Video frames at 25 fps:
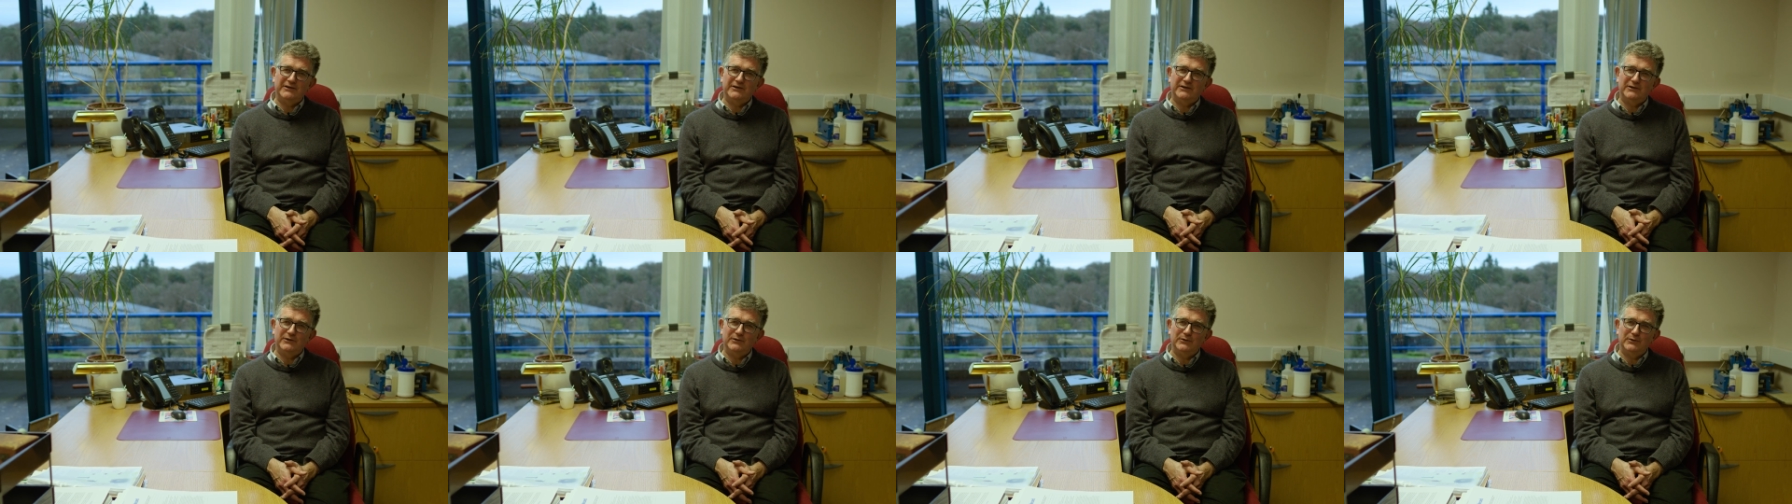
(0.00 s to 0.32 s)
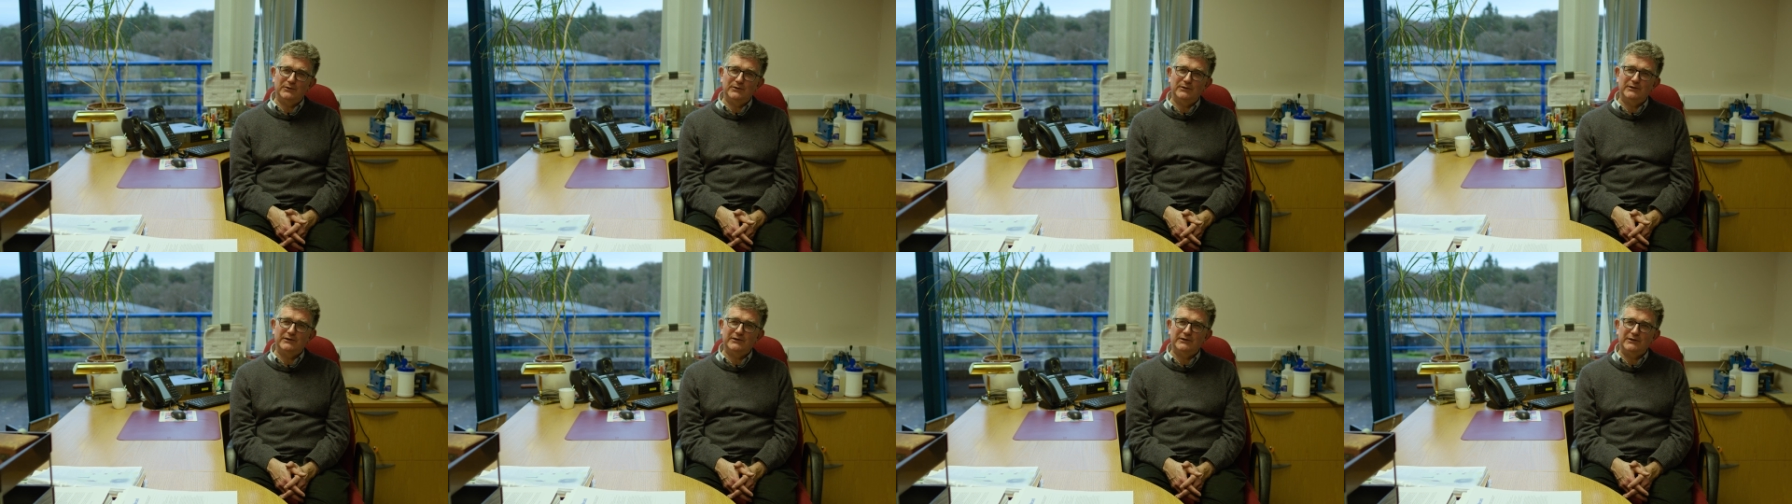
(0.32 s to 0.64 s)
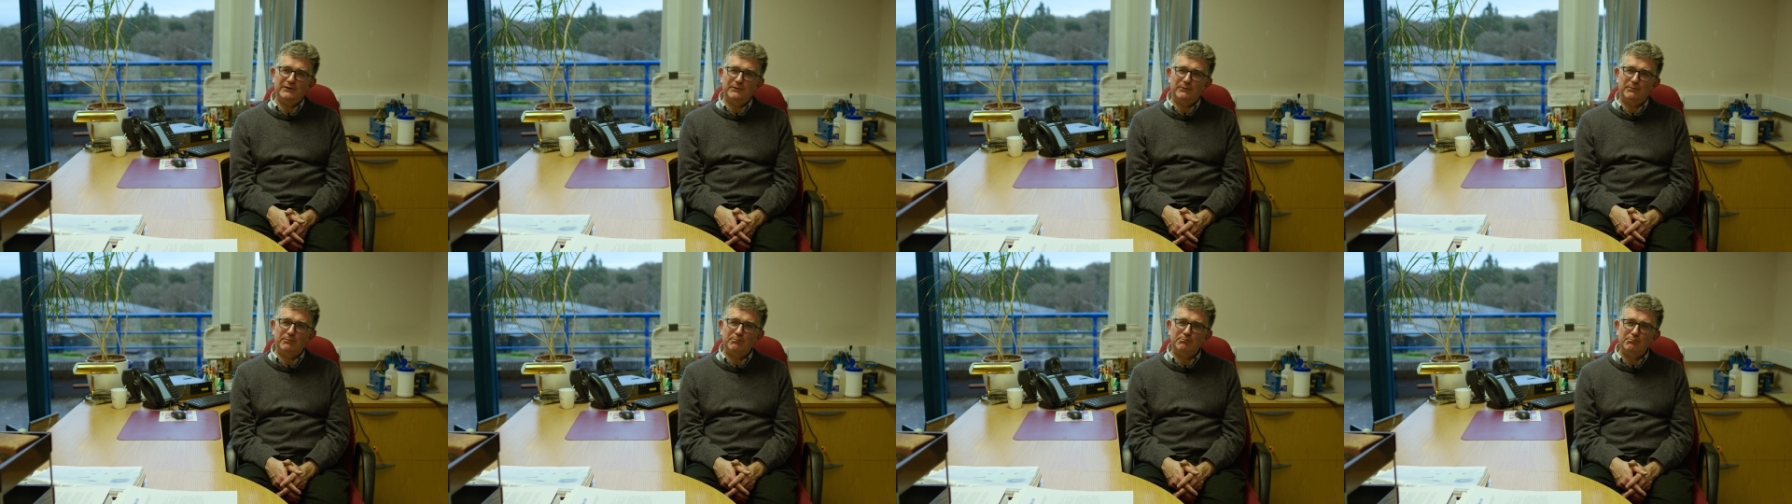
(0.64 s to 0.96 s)
to,
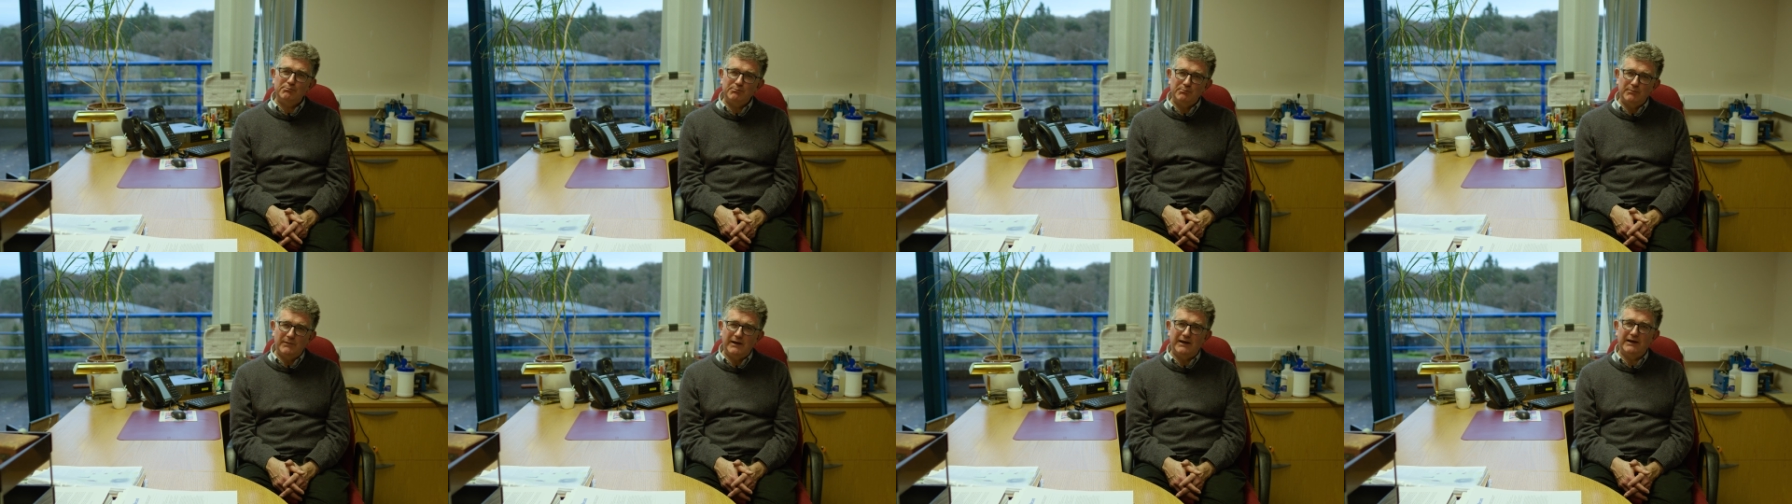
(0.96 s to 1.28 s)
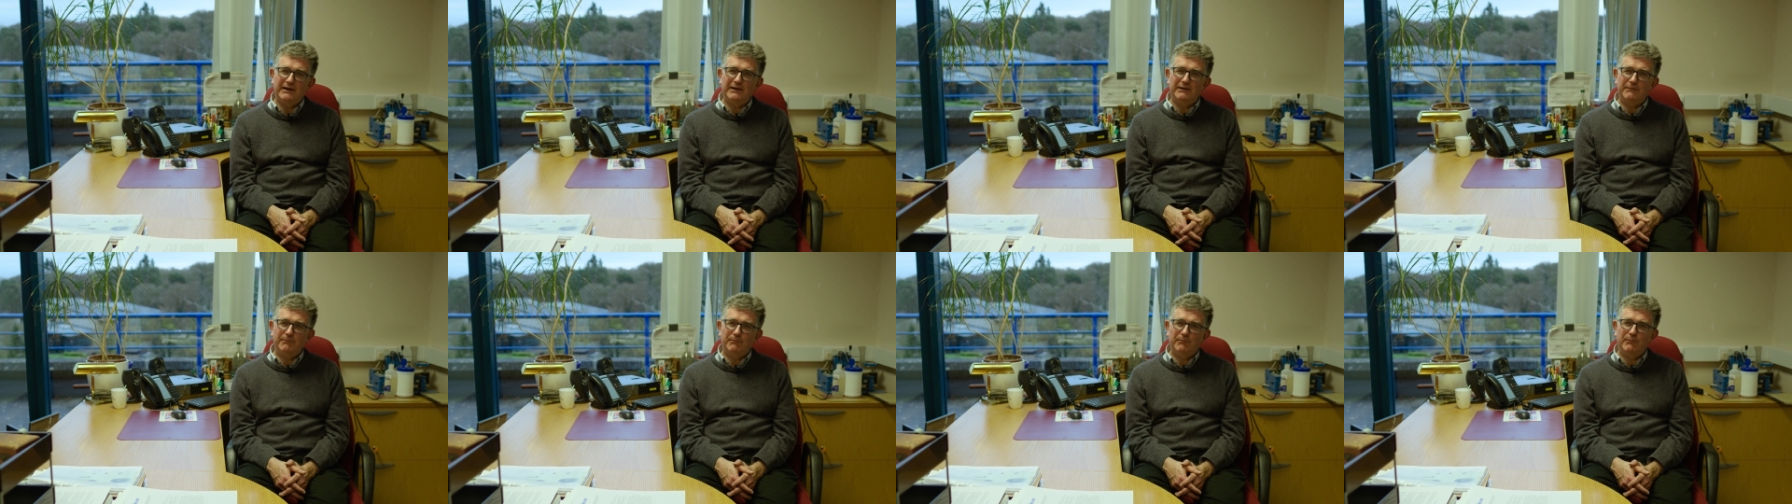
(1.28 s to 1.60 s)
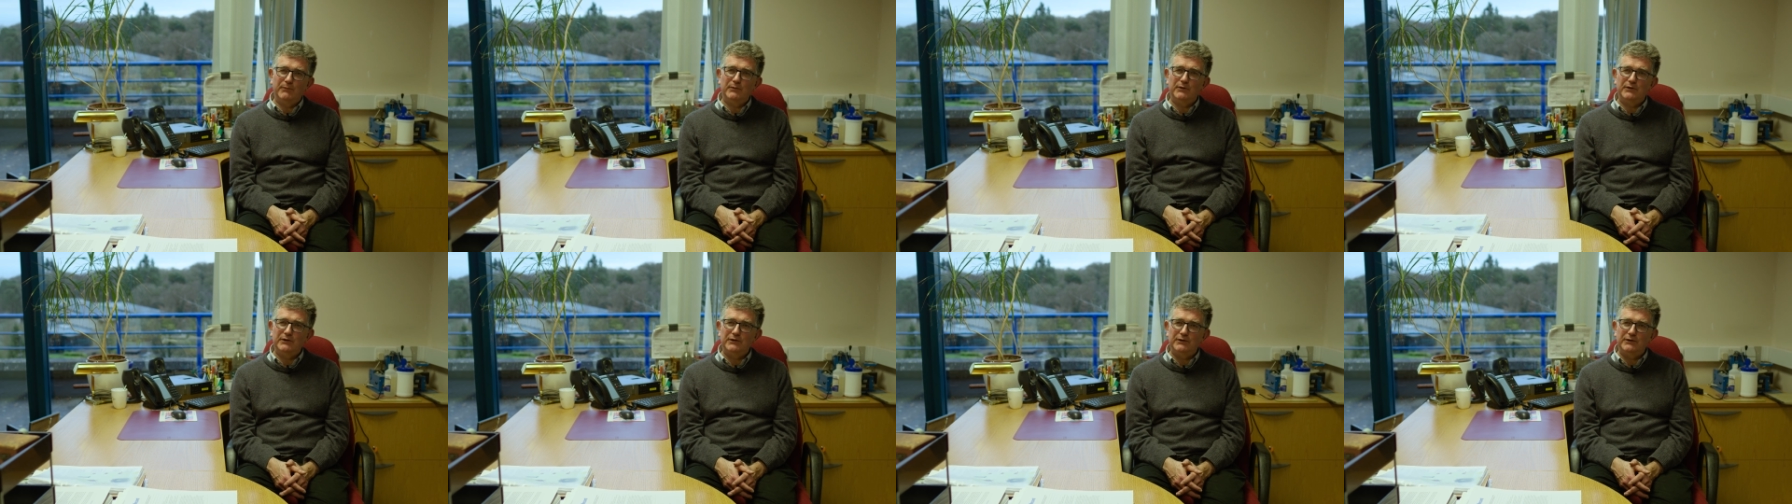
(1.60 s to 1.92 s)
to um,